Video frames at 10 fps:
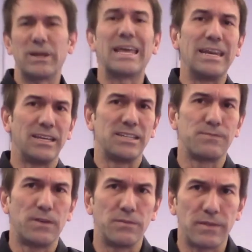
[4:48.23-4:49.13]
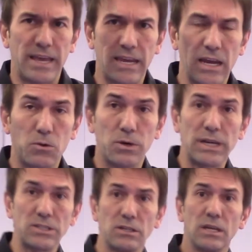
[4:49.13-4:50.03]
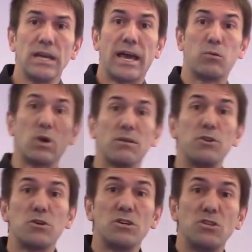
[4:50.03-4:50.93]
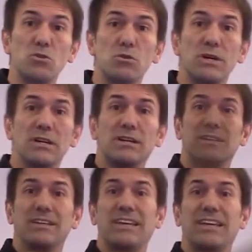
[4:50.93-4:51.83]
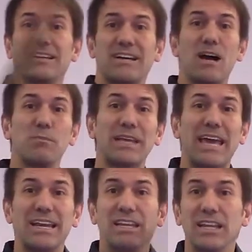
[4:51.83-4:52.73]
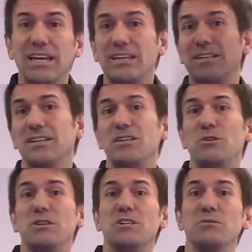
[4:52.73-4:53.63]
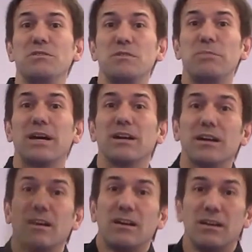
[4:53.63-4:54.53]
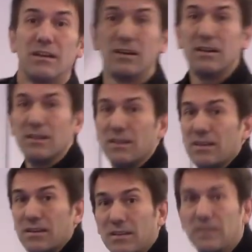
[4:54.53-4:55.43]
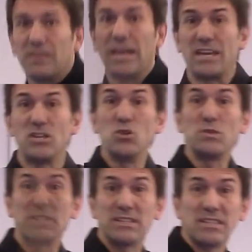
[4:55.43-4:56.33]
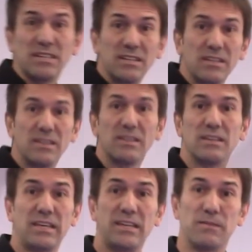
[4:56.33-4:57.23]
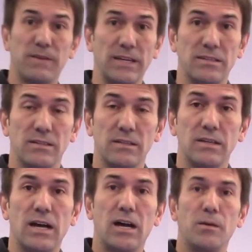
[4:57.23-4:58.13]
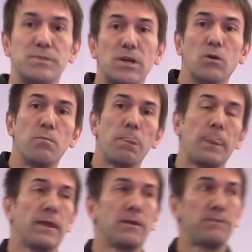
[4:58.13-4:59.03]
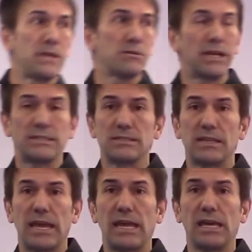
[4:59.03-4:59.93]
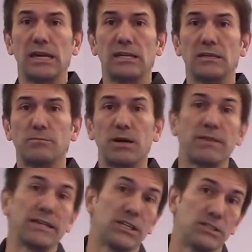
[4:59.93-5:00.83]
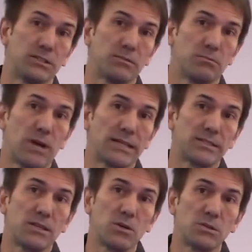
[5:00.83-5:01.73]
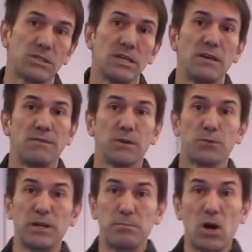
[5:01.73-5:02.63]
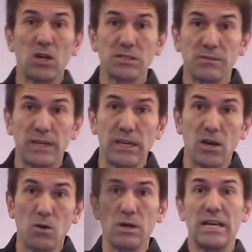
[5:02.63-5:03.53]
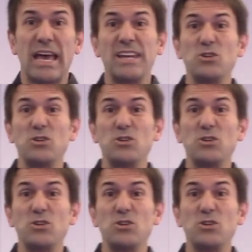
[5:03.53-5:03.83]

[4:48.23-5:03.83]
again, it's fun for the hand-eye coordination, and whatever you can do complicated like, you can do even better and use it in a fight. So, figure eights and butterfly exchanges. Practice those. Feel free to pause the video and do